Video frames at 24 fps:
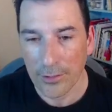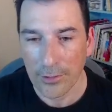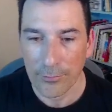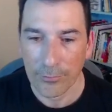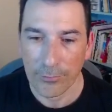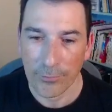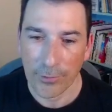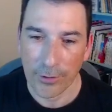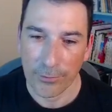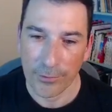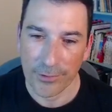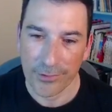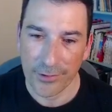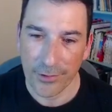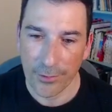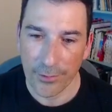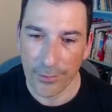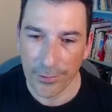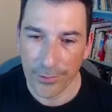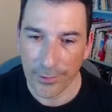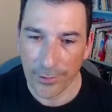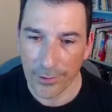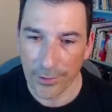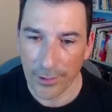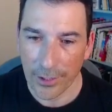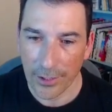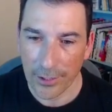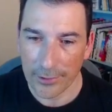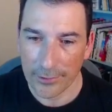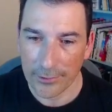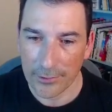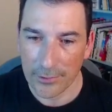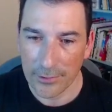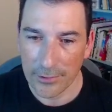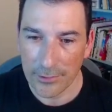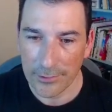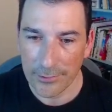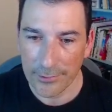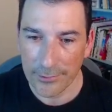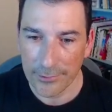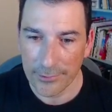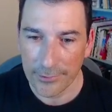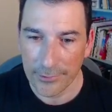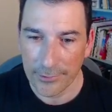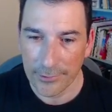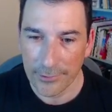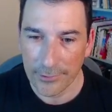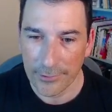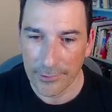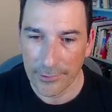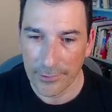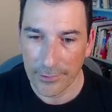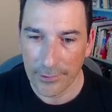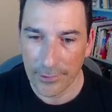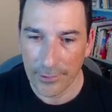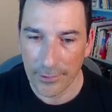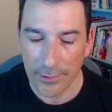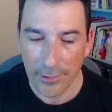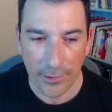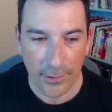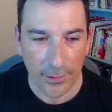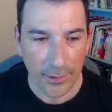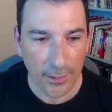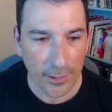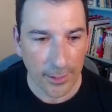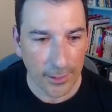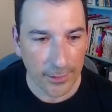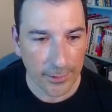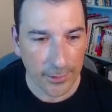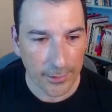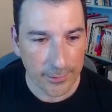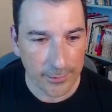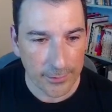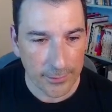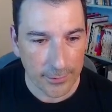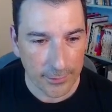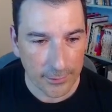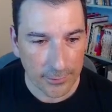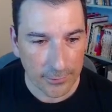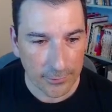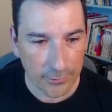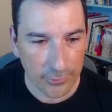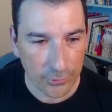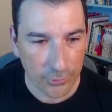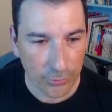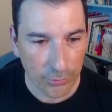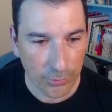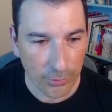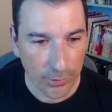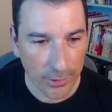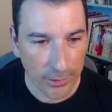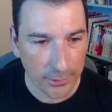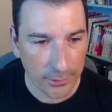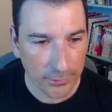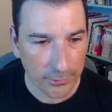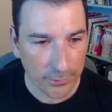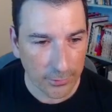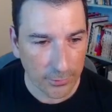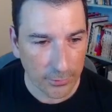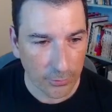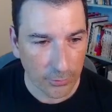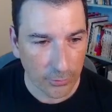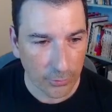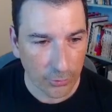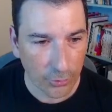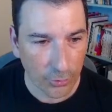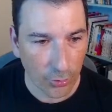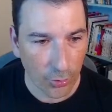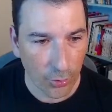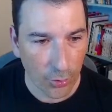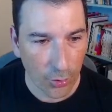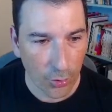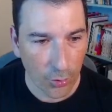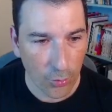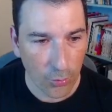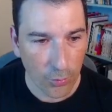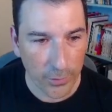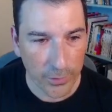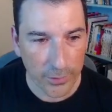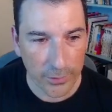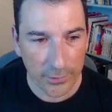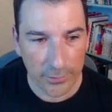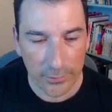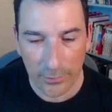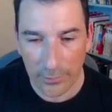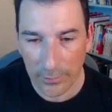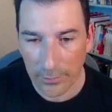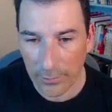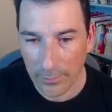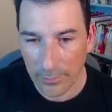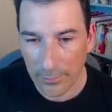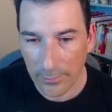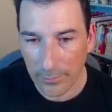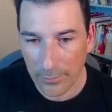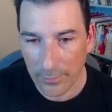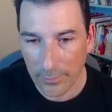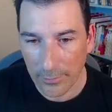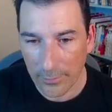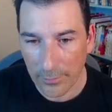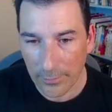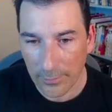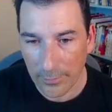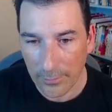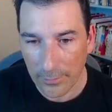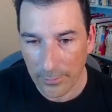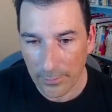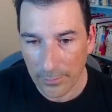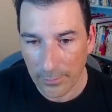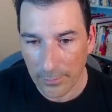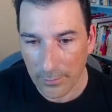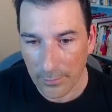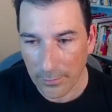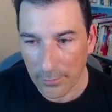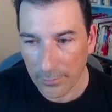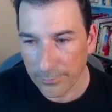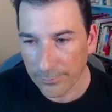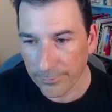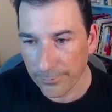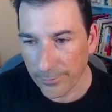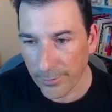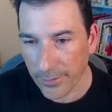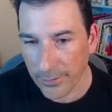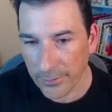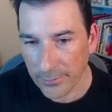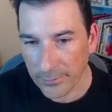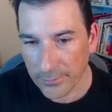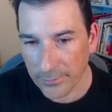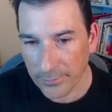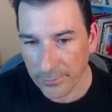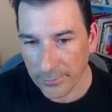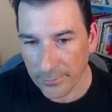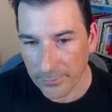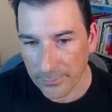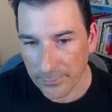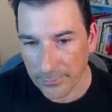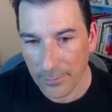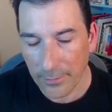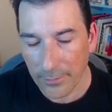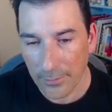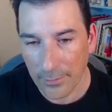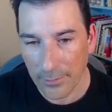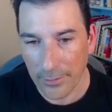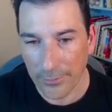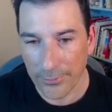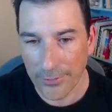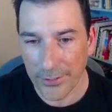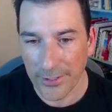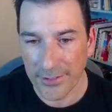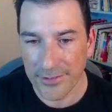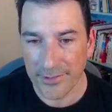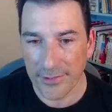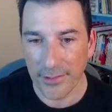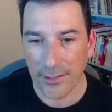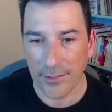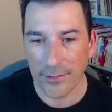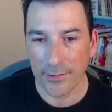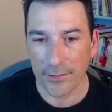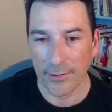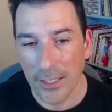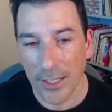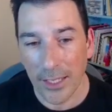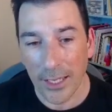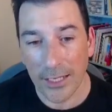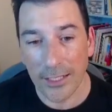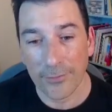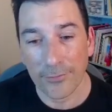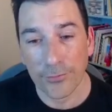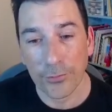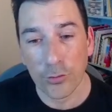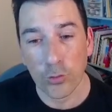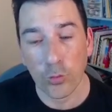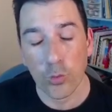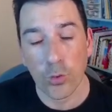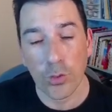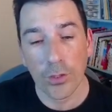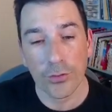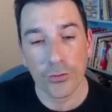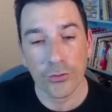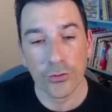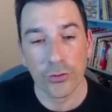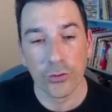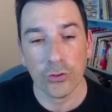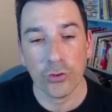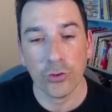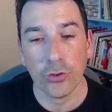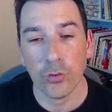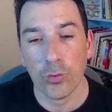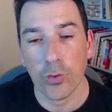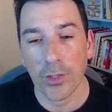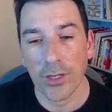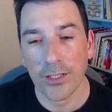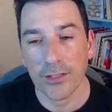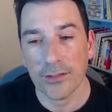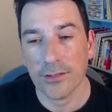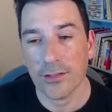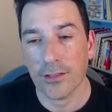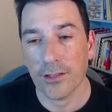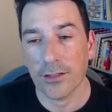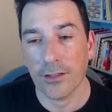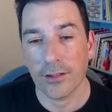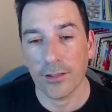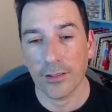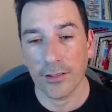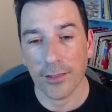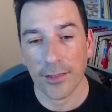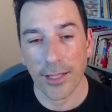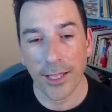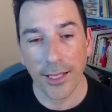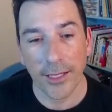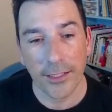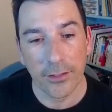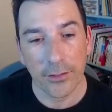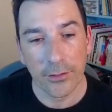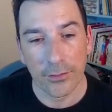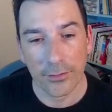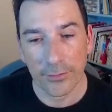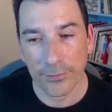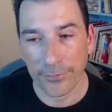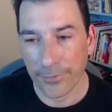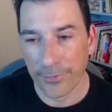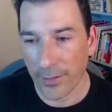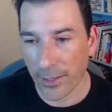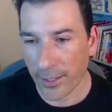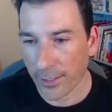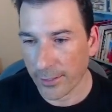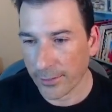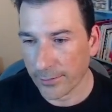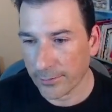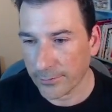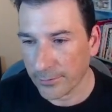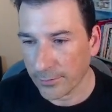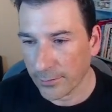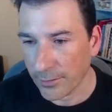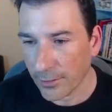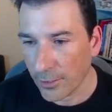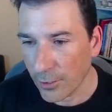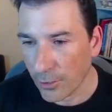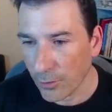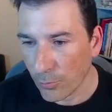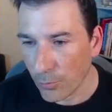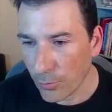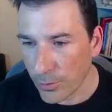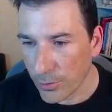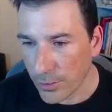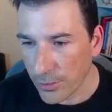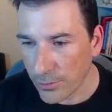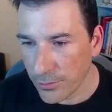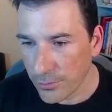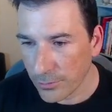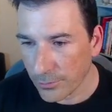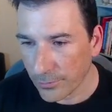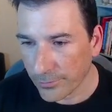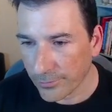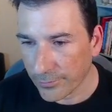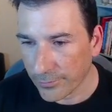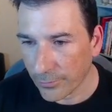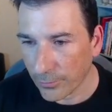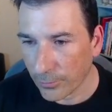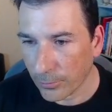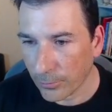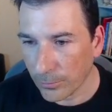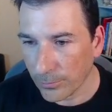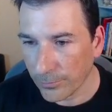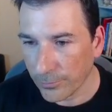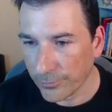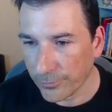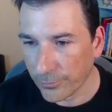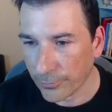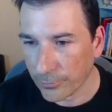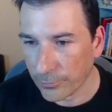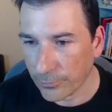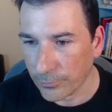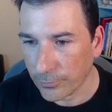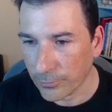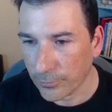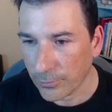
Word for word: maybe something like this and I can create a glowing effect and that's it and if you want to create a lighter effect we can use also